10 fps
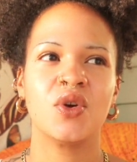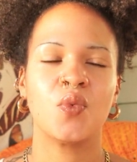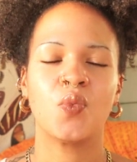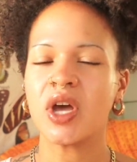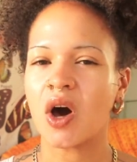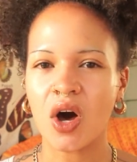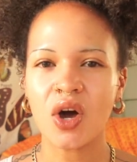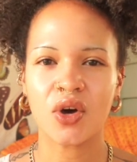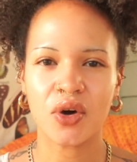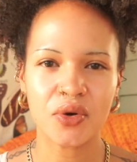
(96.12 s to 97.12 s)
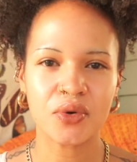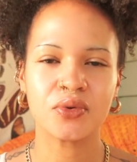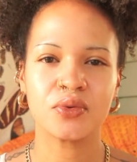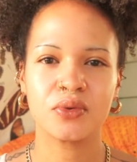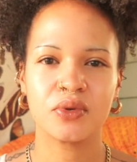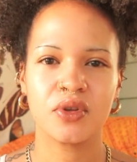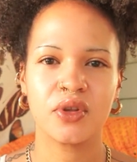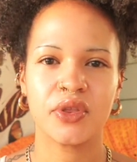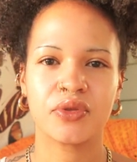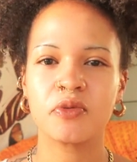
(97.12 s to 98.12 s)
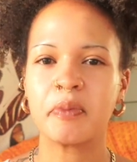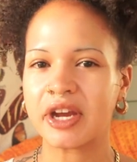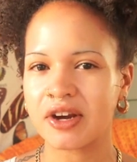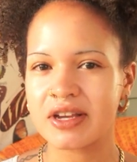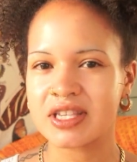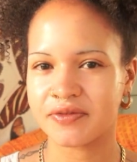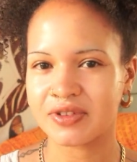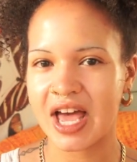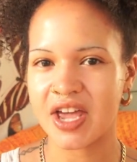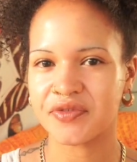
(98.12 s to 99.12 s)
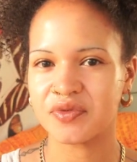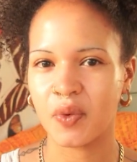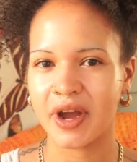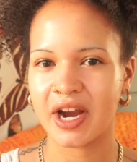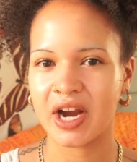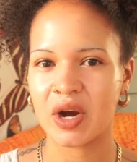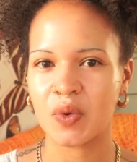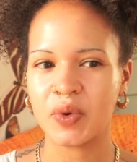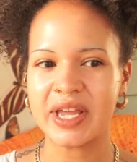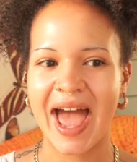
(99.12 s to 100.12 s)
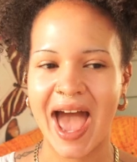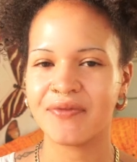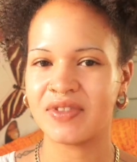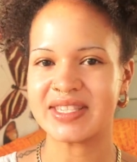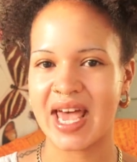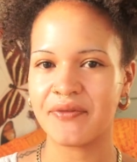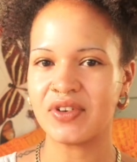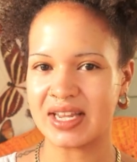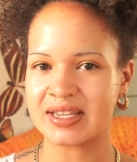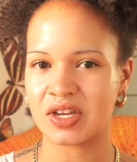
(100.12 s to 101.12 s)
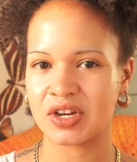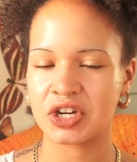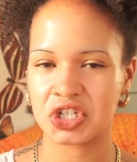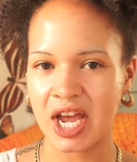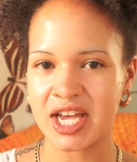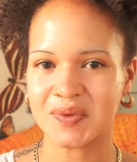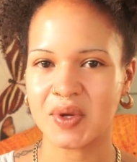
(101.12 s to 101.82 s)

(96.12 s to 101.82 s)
we all go through periods of life where we have this heaviness on our chest.